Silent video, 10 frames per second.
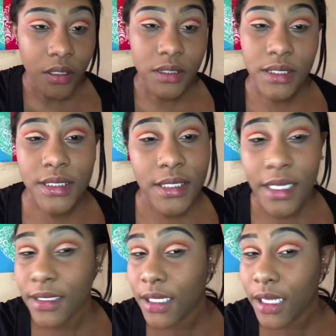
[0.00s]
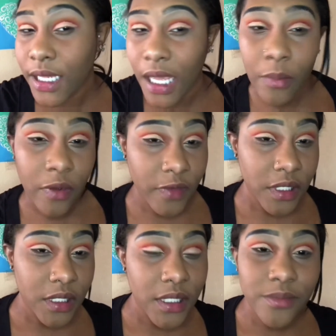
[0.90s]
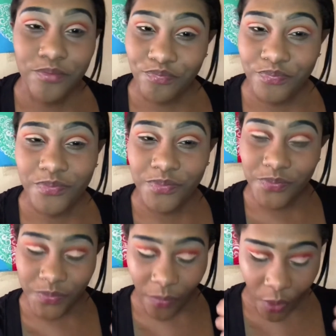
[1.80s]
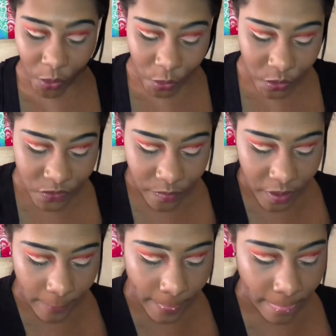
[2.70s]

to see that it came out really good, kudos for me.